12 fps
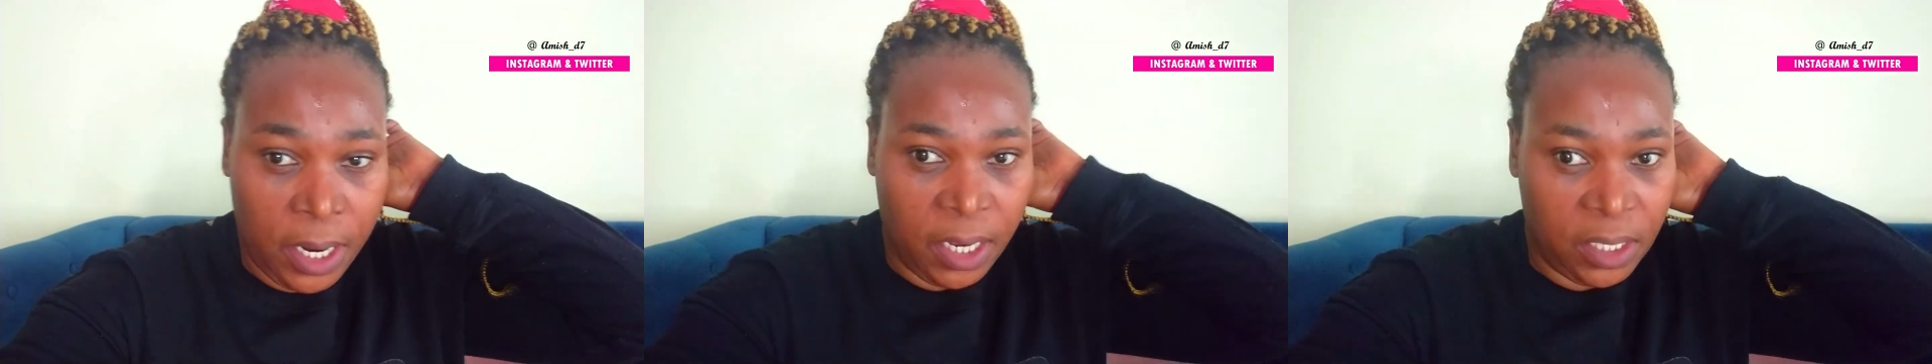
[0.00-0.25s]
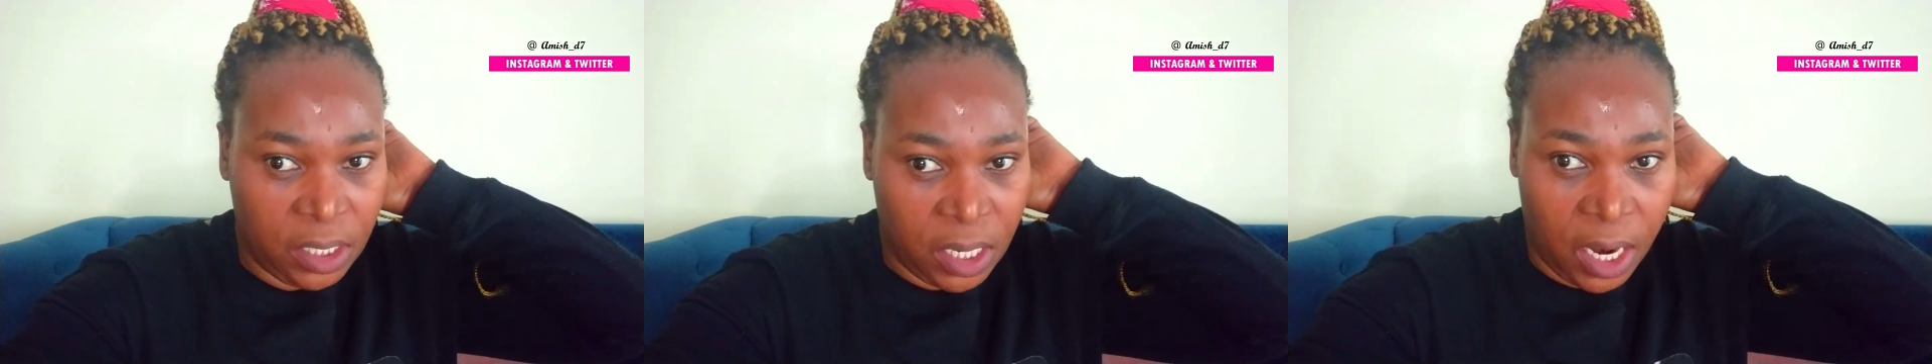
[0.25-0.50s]

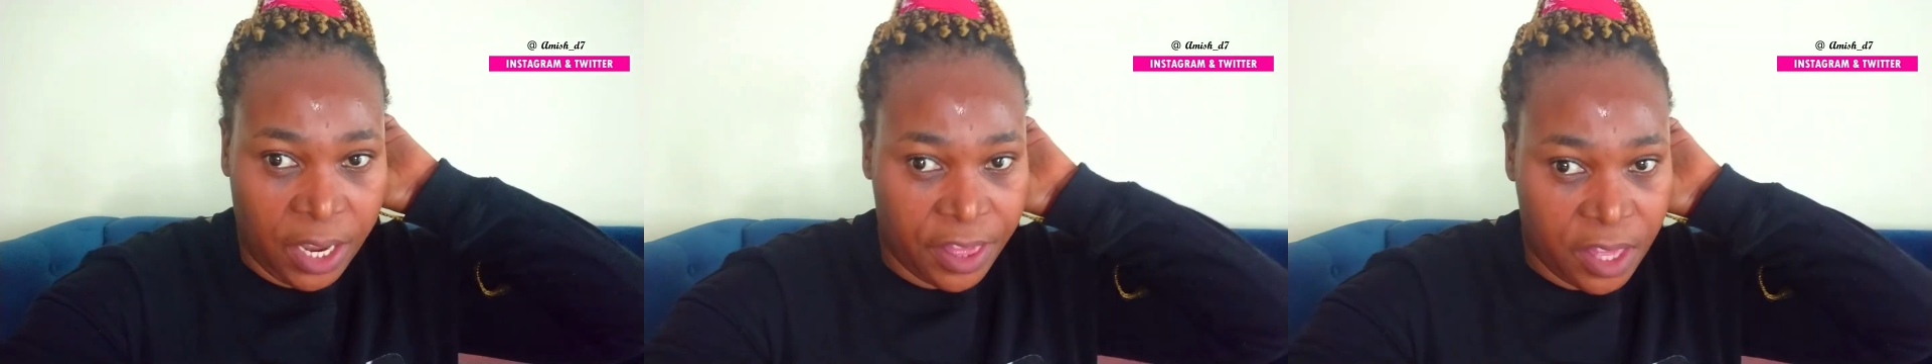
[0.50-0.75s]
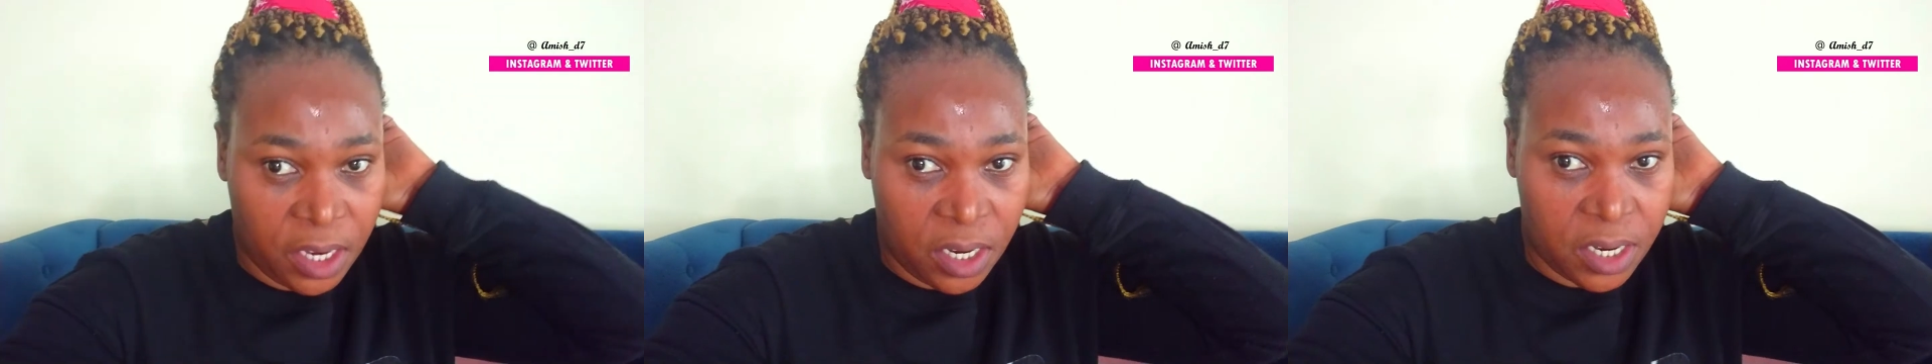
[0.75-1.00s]
and I
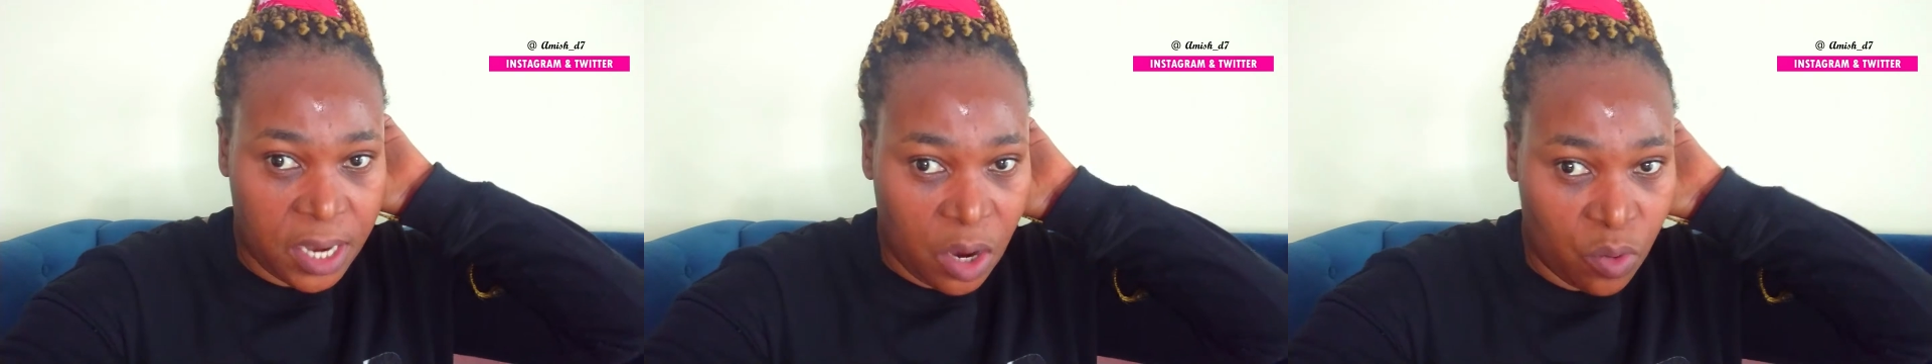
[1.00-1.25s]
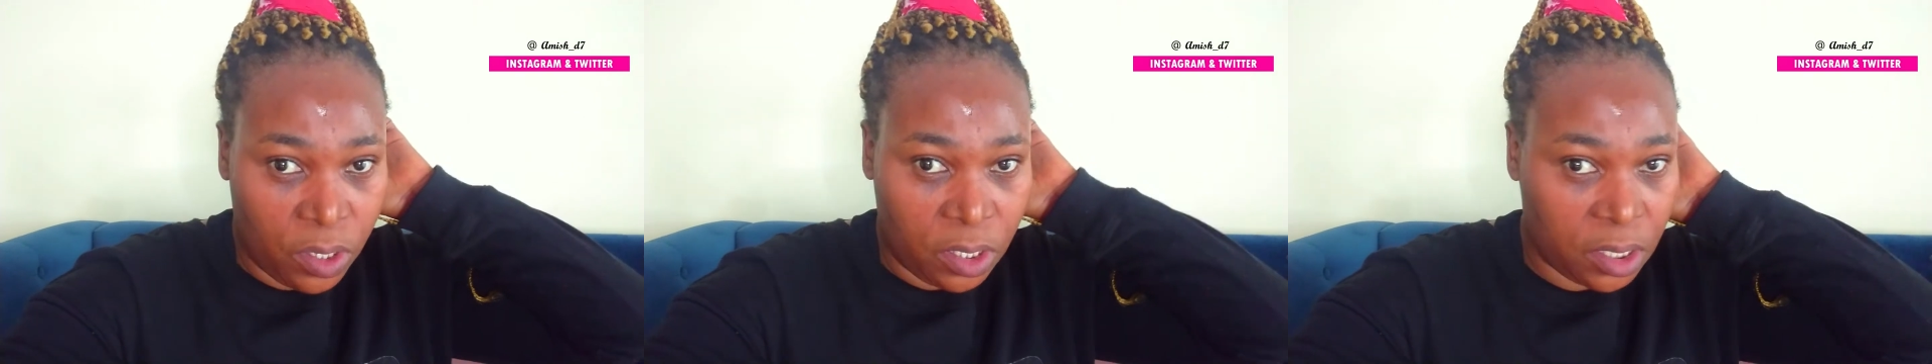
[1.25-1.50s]
think
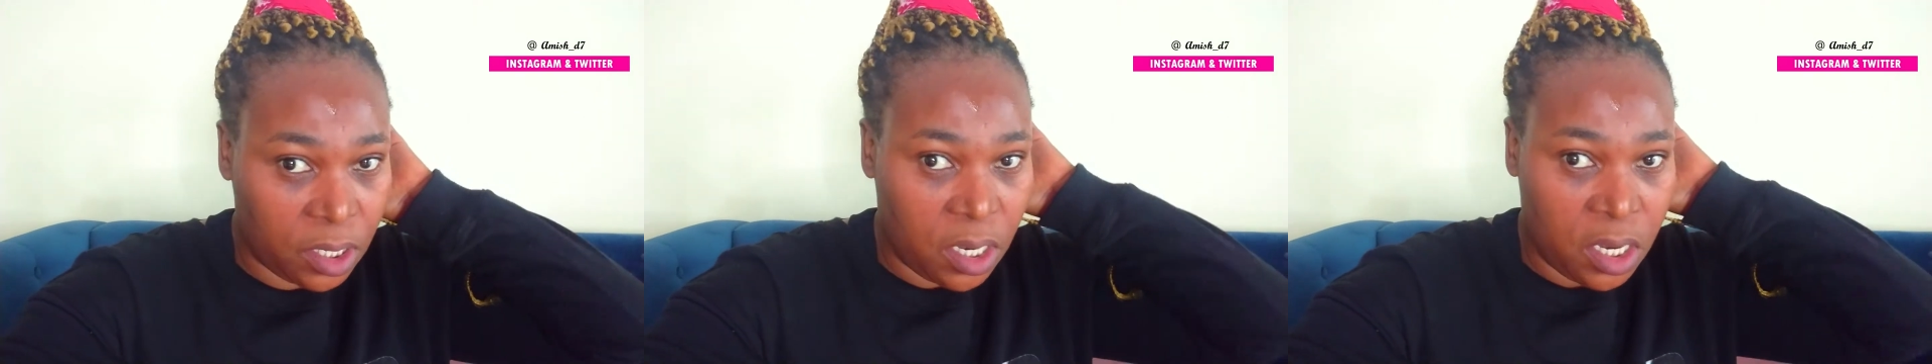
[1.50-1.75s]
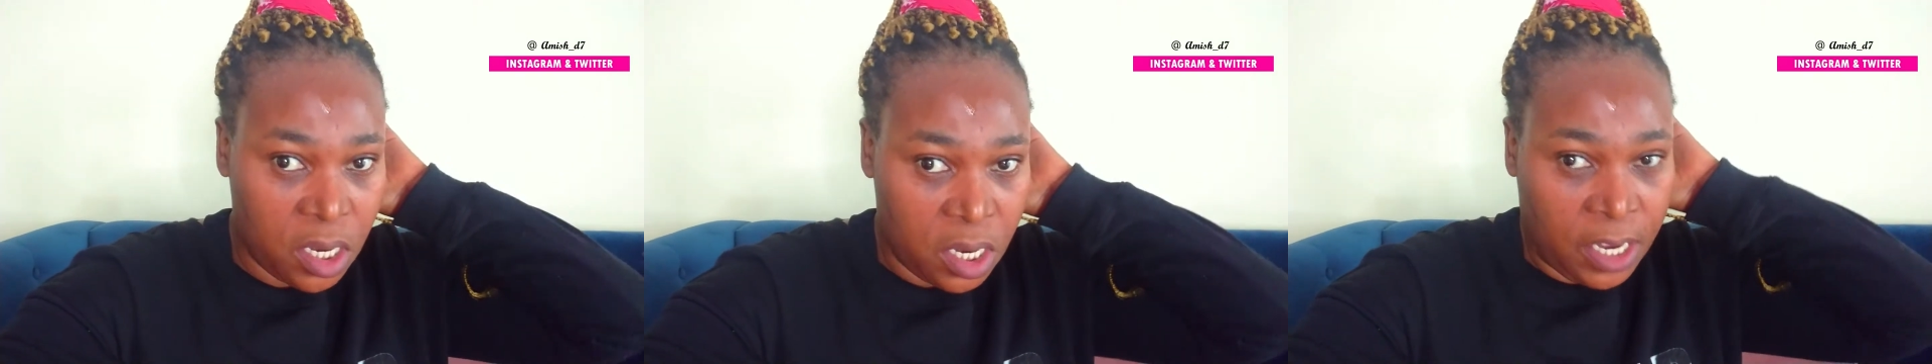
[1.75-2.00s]
now it's
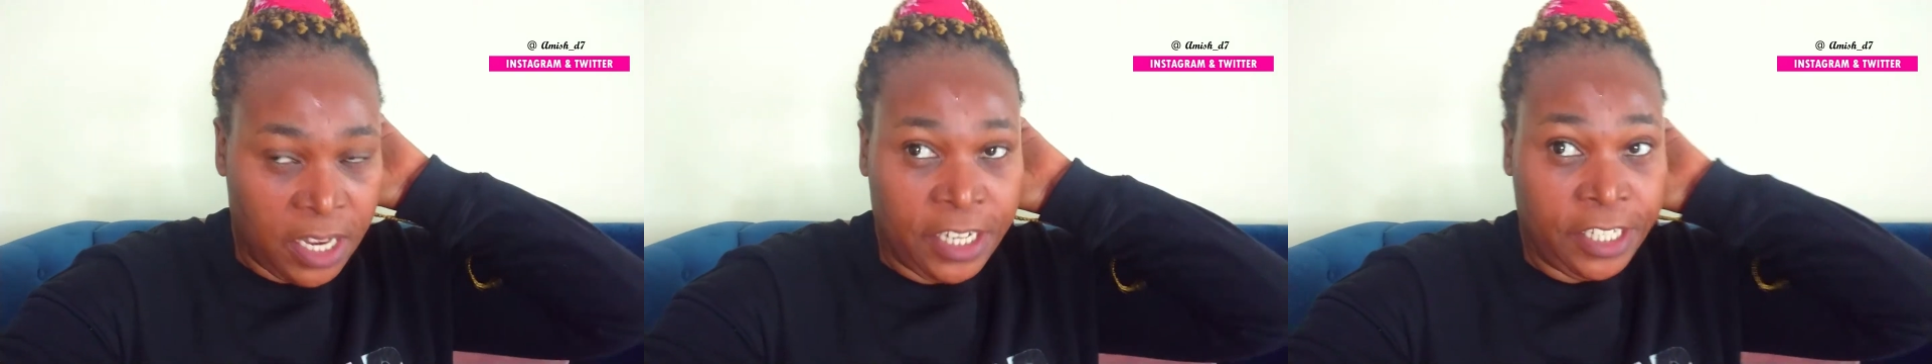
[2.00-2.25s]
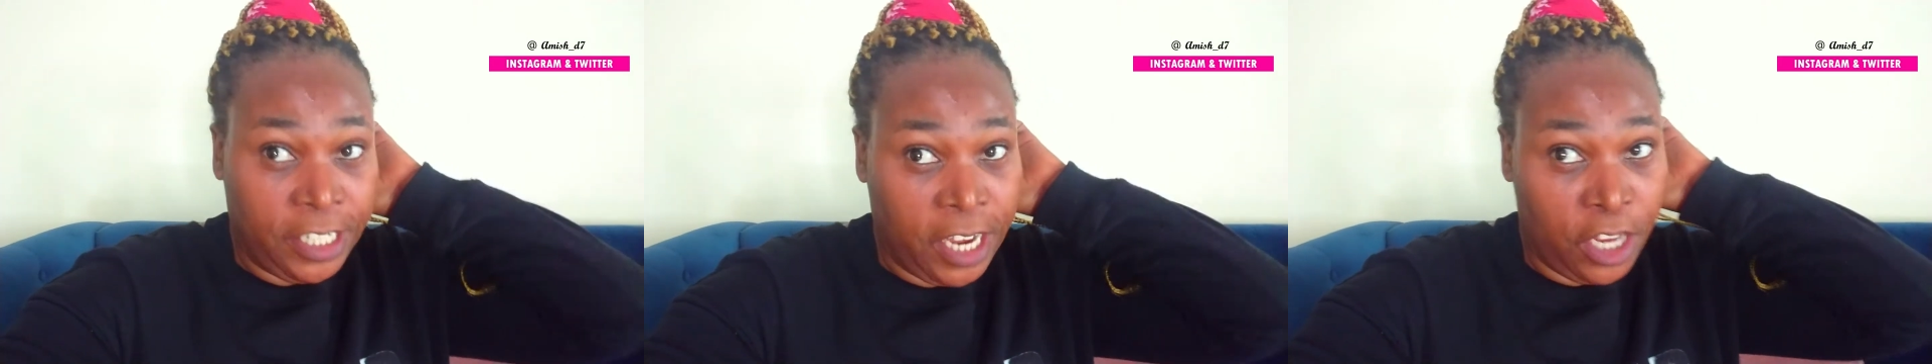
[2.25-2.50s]

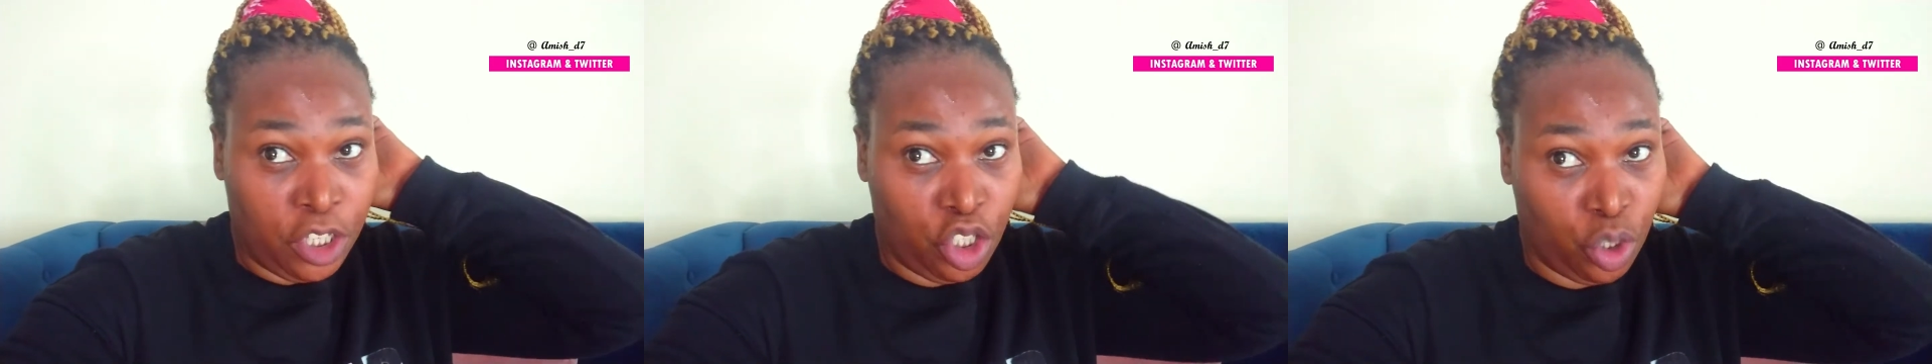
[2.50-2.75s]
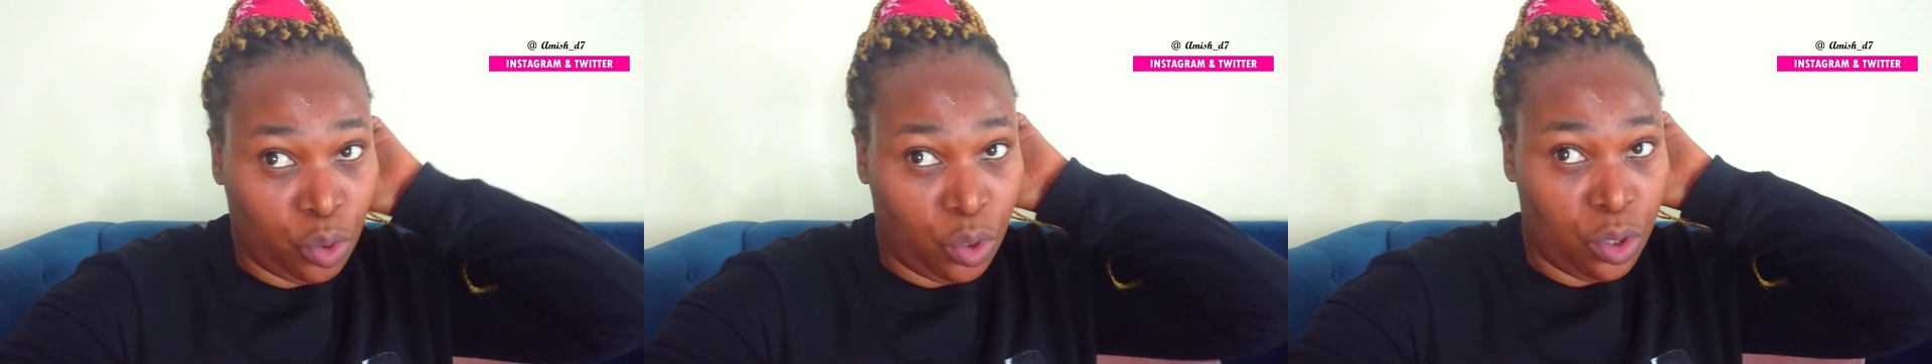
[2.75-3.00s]
10
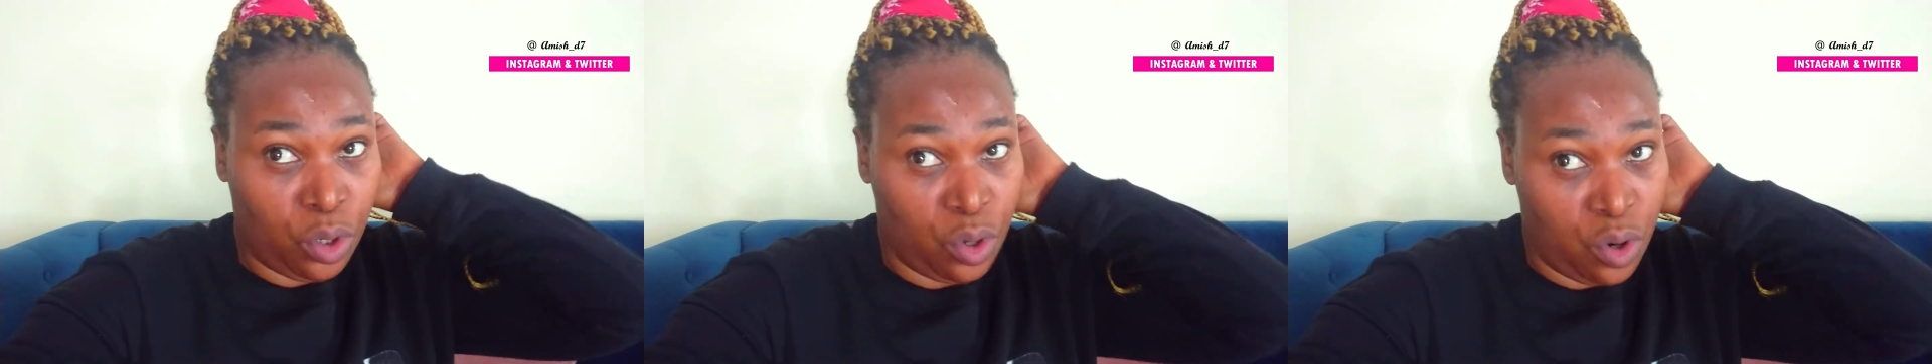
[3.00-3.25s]
to.